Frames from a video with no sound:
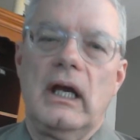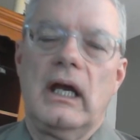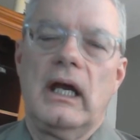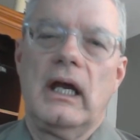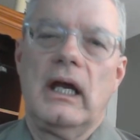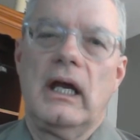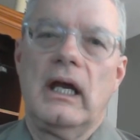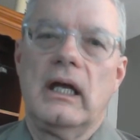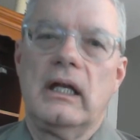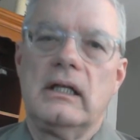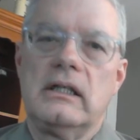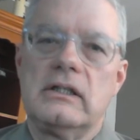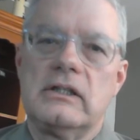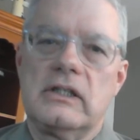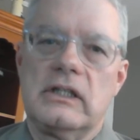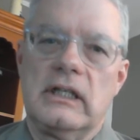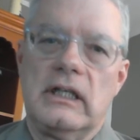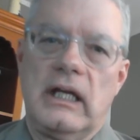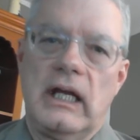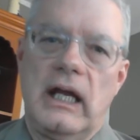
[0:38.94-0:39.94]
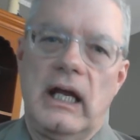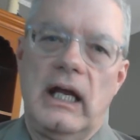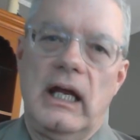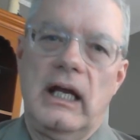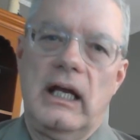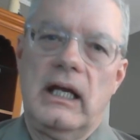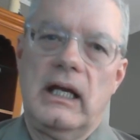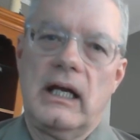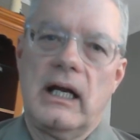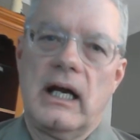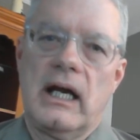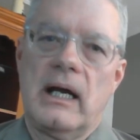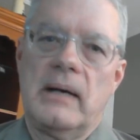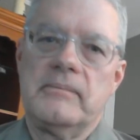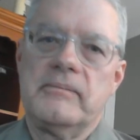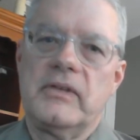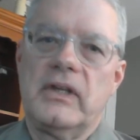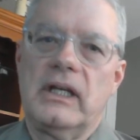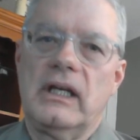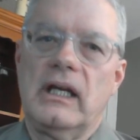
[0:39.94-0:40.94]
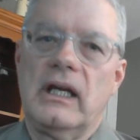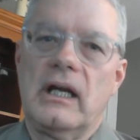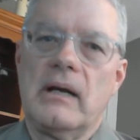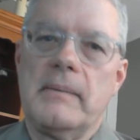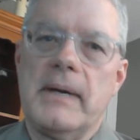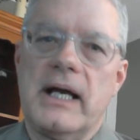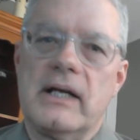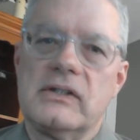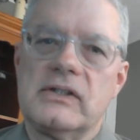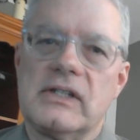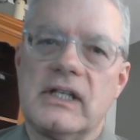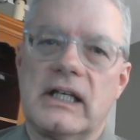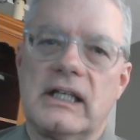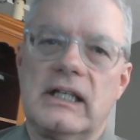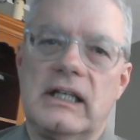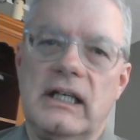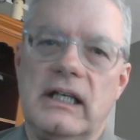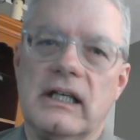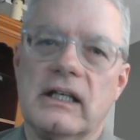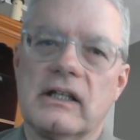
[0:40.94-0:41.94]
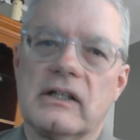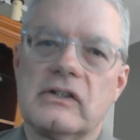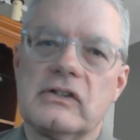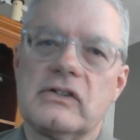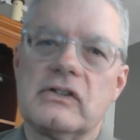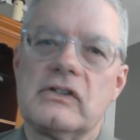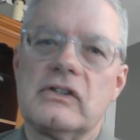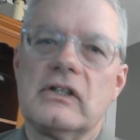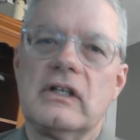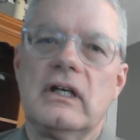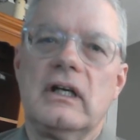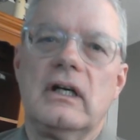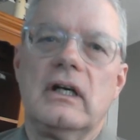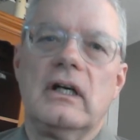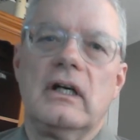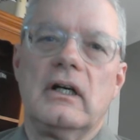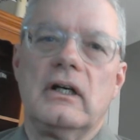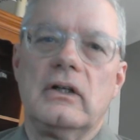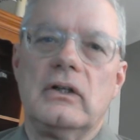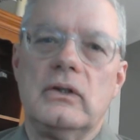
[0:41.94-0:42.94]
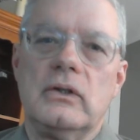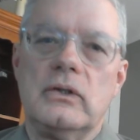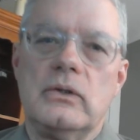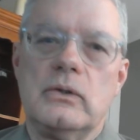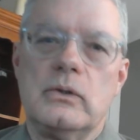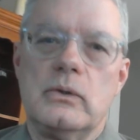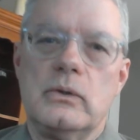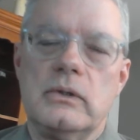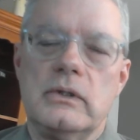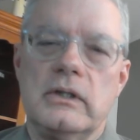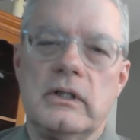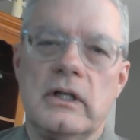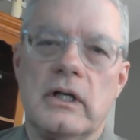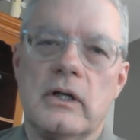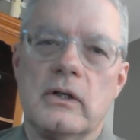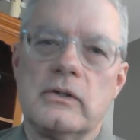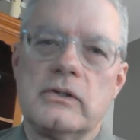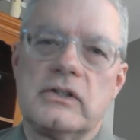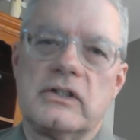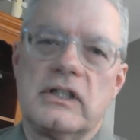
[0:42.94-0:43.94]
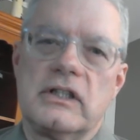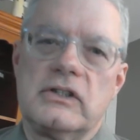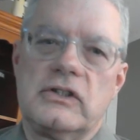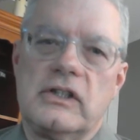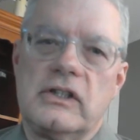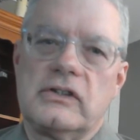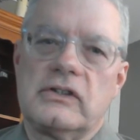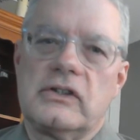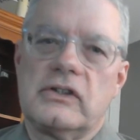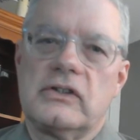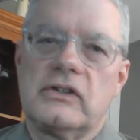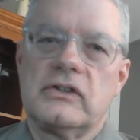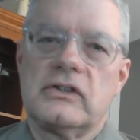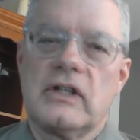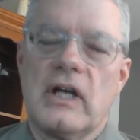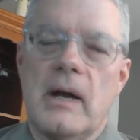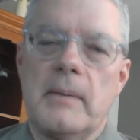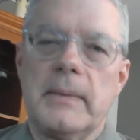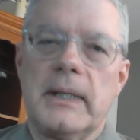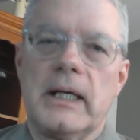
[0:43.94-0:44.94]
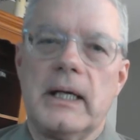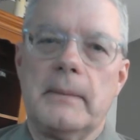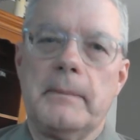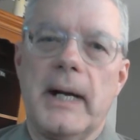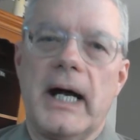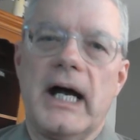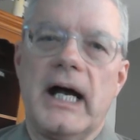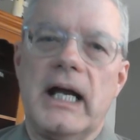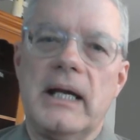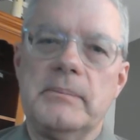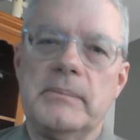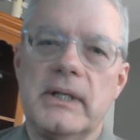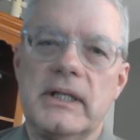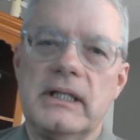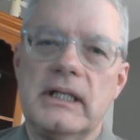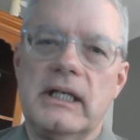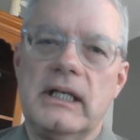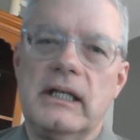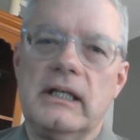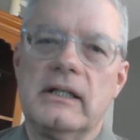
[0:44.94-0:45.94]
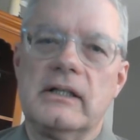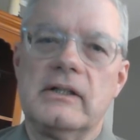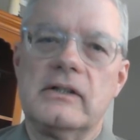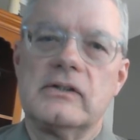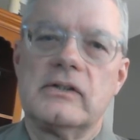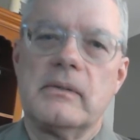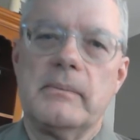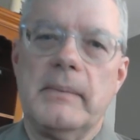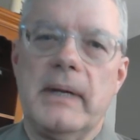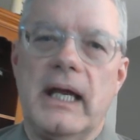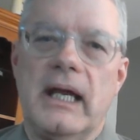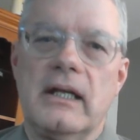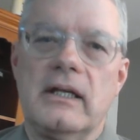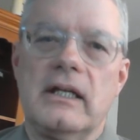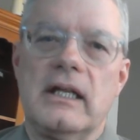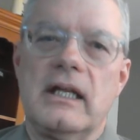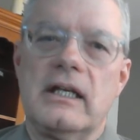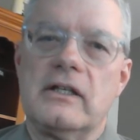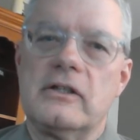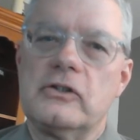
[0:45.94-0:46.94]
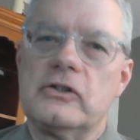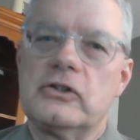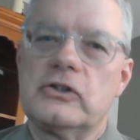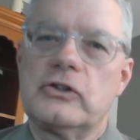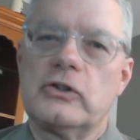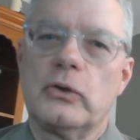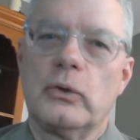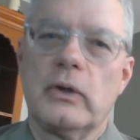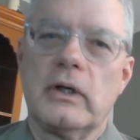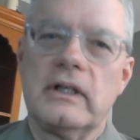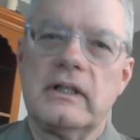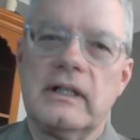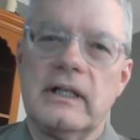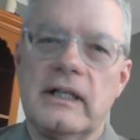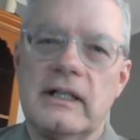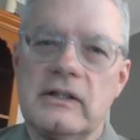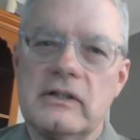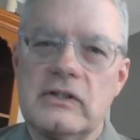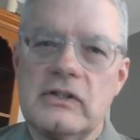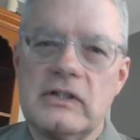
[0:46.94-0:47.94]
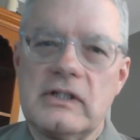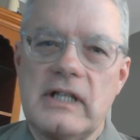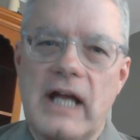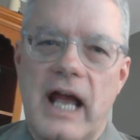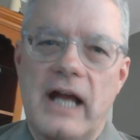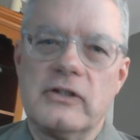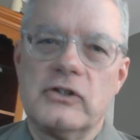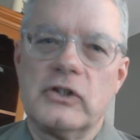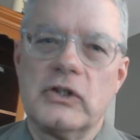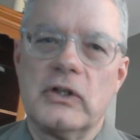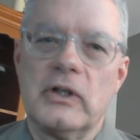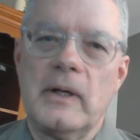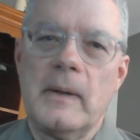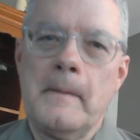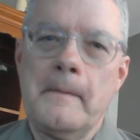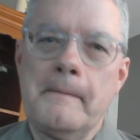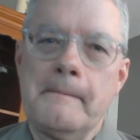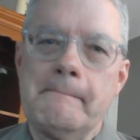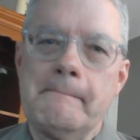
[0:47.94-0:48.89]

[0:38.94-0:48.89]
And today I'm thinking about Zacchaeus, who knows that Jesus is coming by, but he is a man that is short in stature.